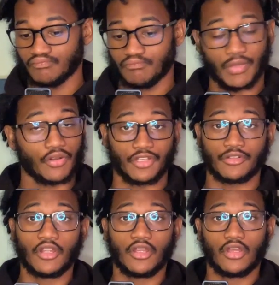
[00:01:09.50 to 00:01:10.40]
Period.
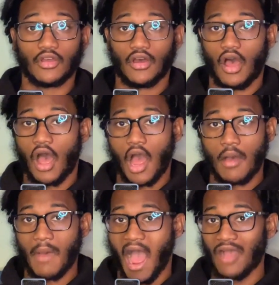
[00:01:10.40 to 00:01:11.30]

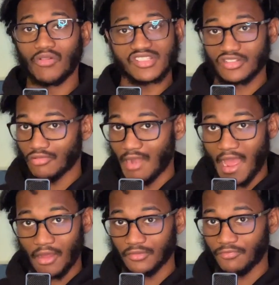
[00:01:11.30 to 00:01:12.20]
I wasn't
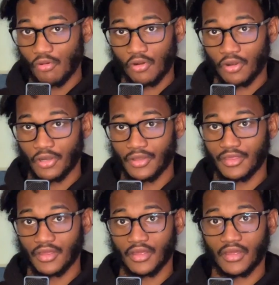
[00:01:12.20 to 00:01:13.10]
around for
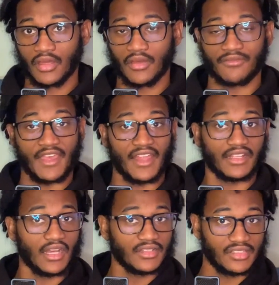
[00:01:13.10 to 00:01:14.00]
the Van
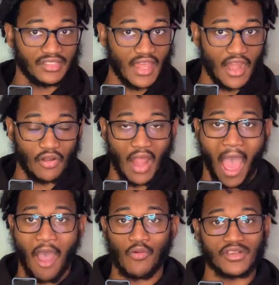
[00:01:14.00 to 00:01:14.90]
Gundy era.
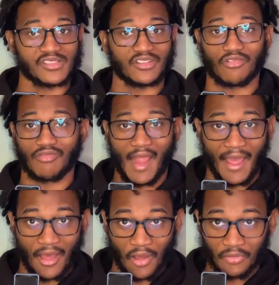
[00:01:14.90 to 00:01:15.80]
I wasn't
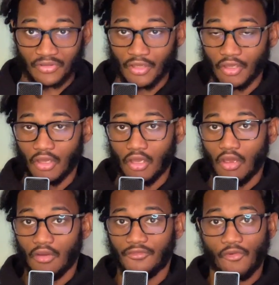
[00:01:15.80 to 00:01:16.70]
around
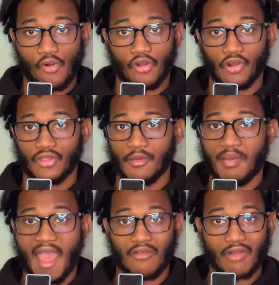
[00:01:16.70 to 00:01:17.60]
for the
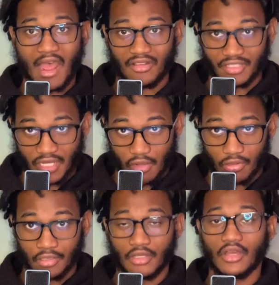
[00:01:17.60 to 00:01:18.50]
Pat Riley
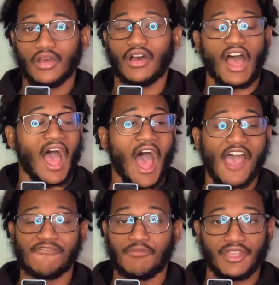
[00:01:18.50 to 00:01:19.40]
era.
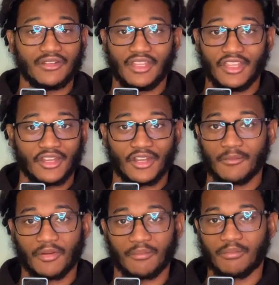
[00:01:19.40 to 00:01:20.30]
I've been here
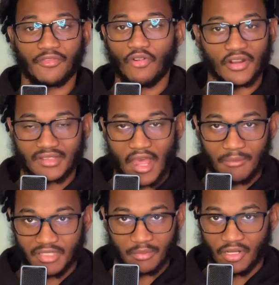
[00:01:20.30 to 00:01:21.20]
before Tom
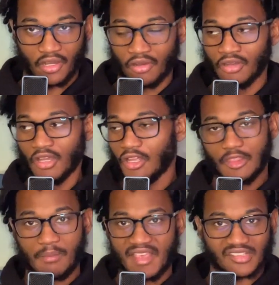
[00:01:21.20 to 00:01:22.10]
Thibodeau.
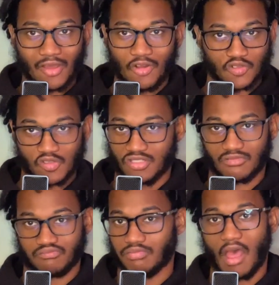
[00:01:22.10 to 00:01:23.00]
The best coach was
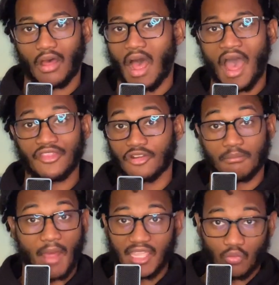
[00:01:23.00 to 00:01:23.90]
either
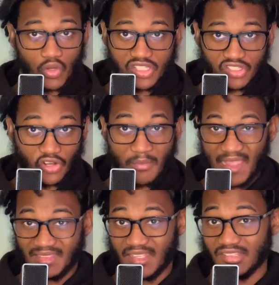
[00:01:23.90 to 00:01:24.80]
Mike Woodson or
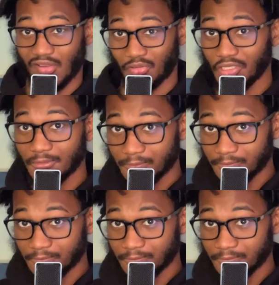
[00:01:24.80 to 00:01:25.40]
Mike D'Antoni.